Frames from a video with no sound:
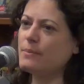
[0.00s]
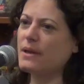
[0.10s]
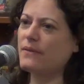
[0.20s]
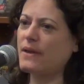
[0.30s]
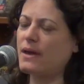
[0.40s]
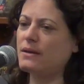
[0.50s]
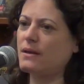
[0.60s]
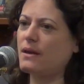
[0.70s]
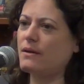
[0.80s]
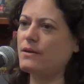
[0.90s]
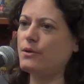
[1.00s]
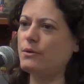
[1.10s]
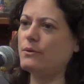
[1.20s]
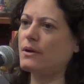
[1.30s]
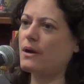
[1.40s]
about that. Are
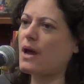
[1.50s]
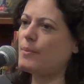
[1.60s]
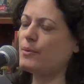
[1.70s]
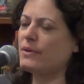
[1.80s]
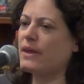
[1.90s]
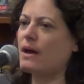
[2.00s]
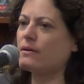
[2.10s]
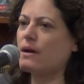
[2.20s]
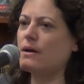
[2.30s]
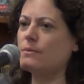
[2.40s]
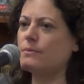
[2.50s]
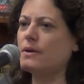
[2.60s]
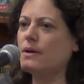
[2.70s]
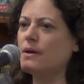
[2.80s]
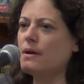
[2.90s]
you happy with the outcome?
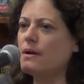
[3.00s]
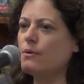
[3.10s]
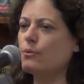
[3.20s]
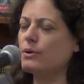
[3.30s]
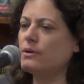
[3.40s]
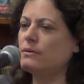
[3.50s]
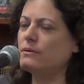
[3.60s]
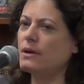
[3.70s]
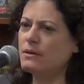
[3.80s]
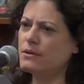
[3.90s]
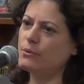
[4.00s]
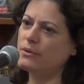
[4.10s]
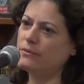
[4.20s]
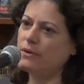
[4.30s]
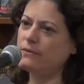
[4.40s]
Were you? I know you were
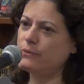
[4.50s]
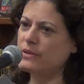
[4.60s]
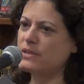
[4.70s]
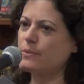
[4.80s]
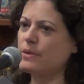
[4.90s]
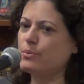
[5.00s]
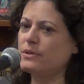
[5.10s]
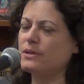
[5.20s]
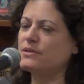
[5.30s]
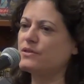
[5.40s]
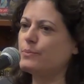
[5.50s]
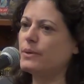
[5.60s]
involved with some of the productions,